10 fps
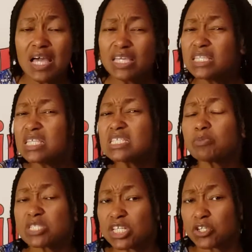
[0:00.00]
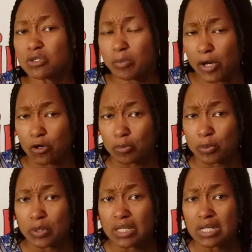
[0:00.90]
In this particular
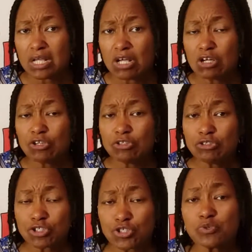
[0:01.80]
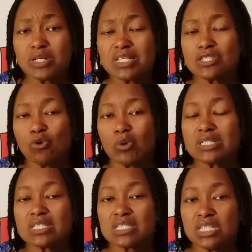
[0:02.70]
parable, Yeshua is
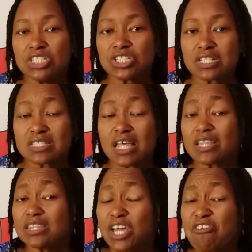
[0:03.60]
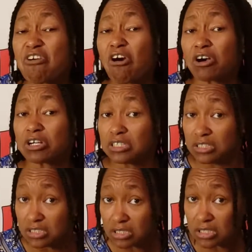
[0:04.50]
going to teach us that there are
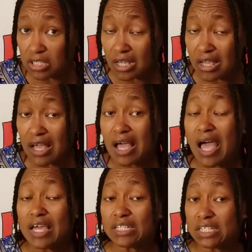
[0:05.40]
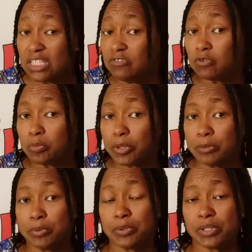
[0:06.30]
good and evil
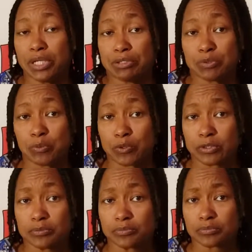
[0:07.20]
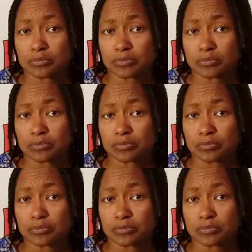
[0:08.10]
people in the world.